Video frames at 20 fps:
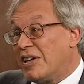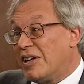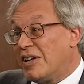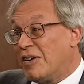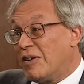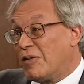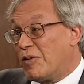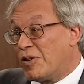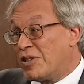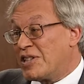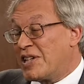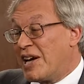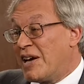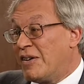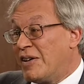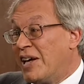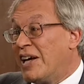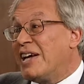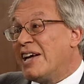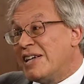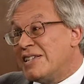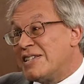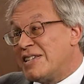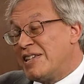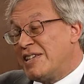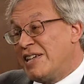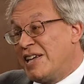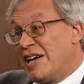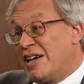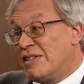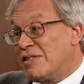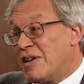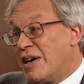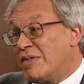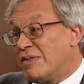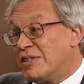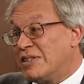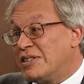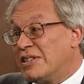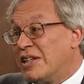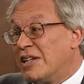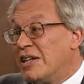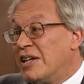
of Orange County against the DA's office.